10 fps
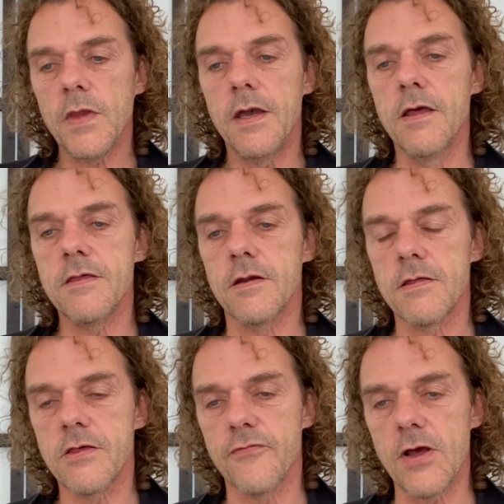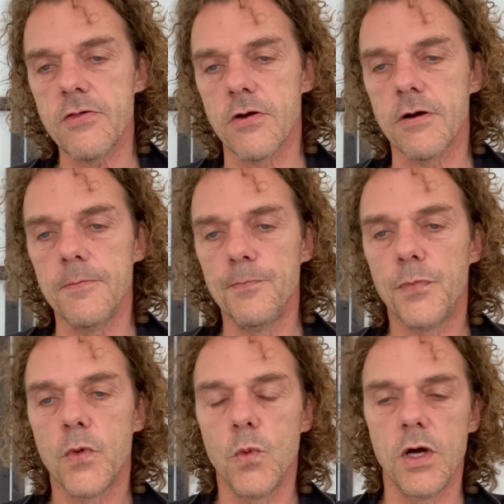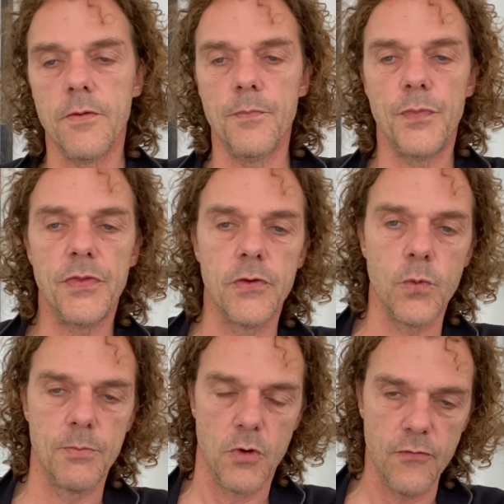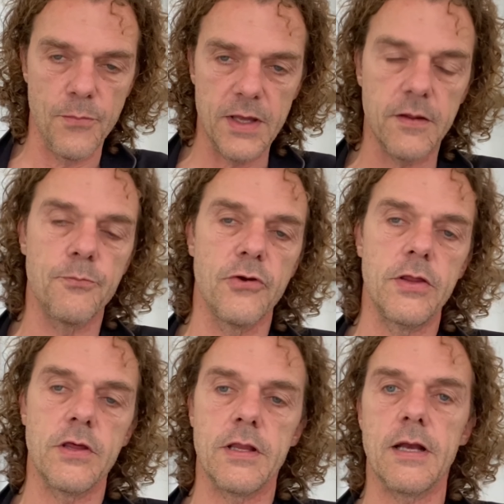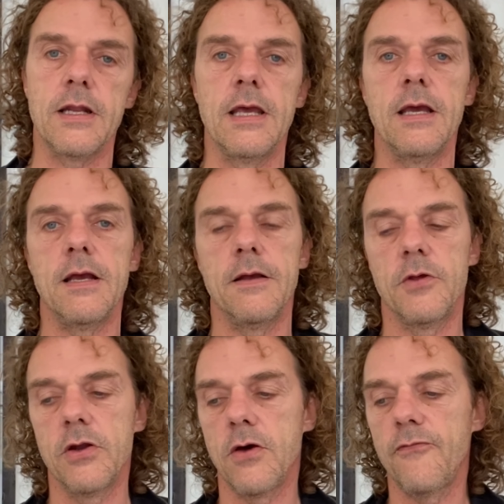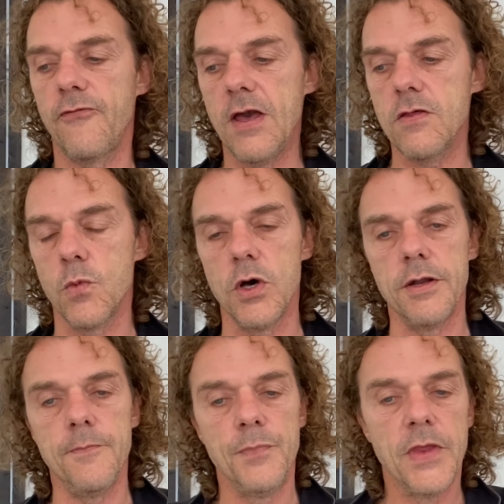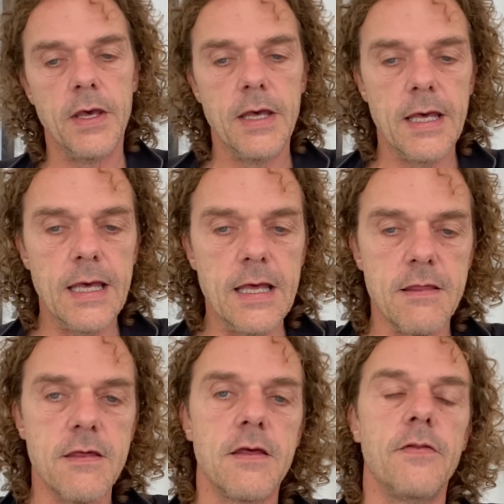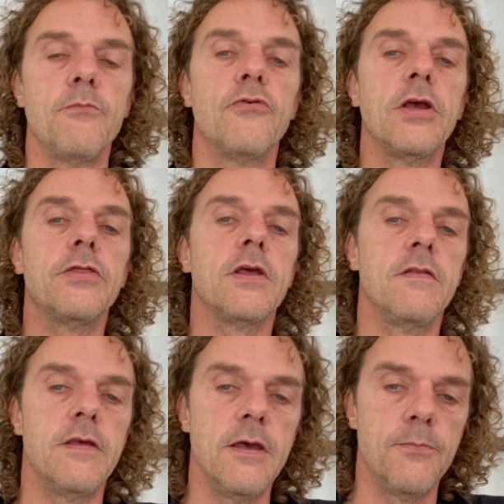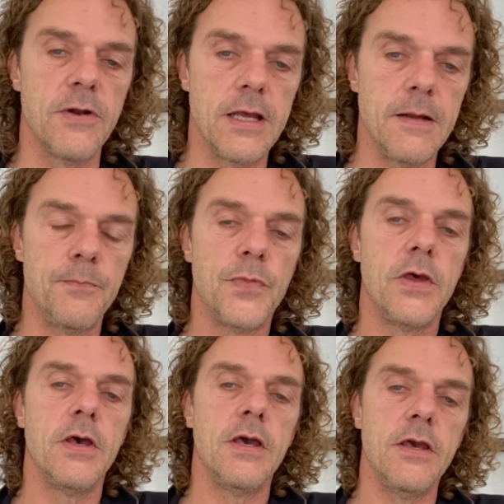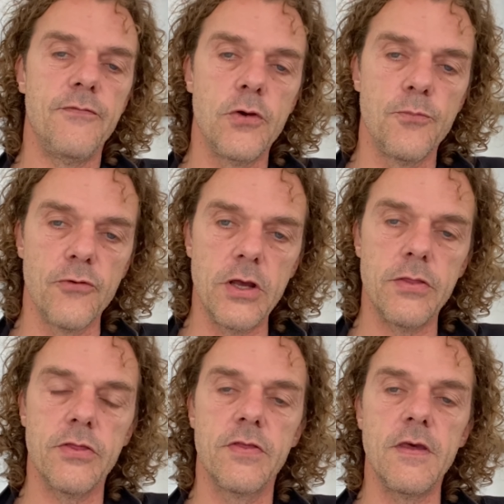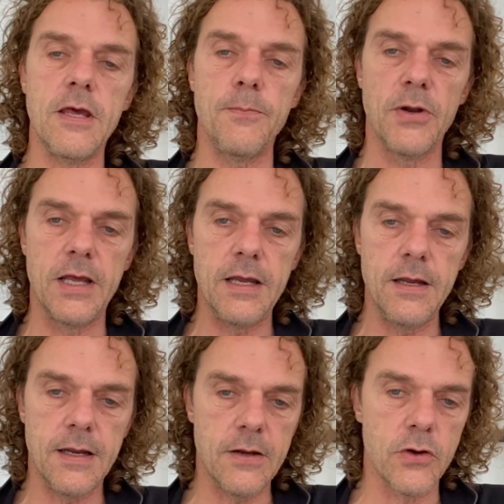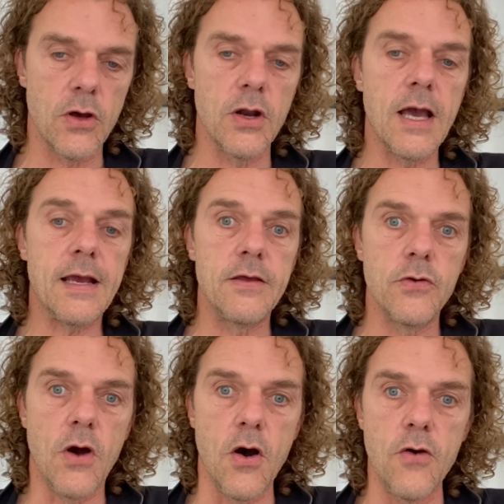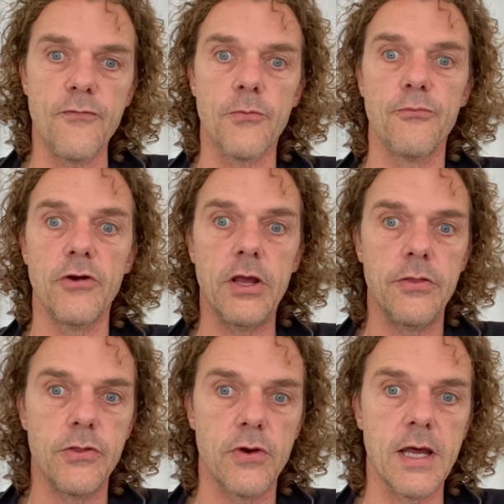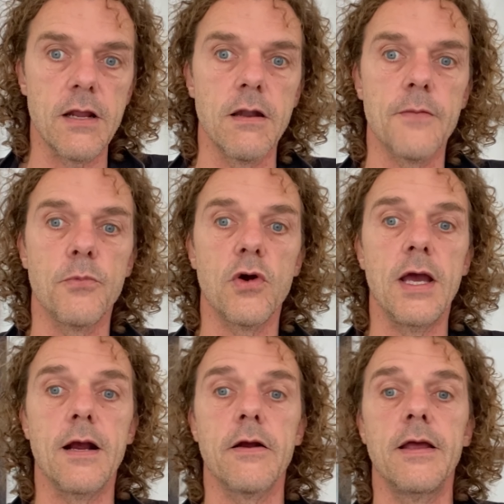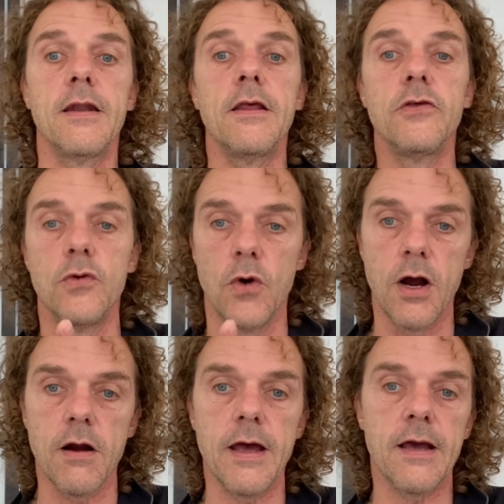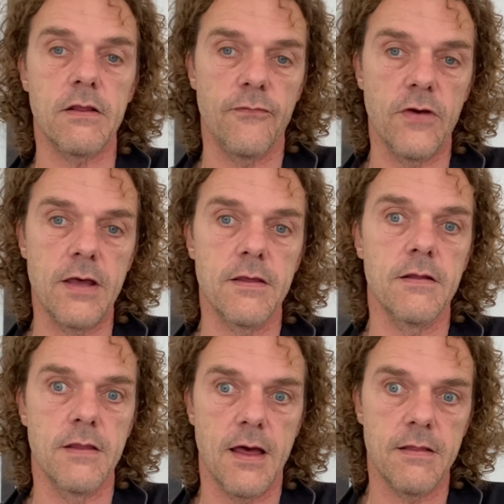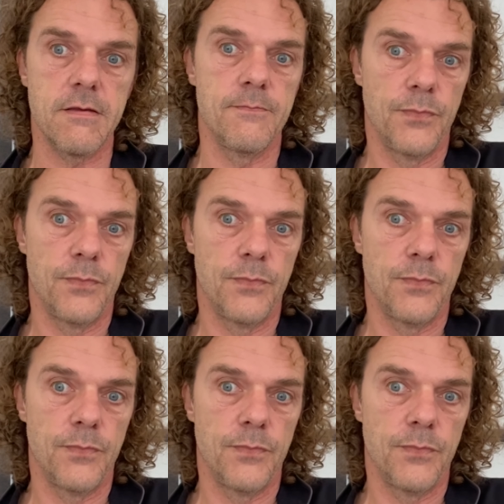is it a stressor? Well, the Wim Hof method breathing technique, phase 1 is breathing deeply. If you breathe deeply, and you over-breathe, you get a lot more air in, you are activating that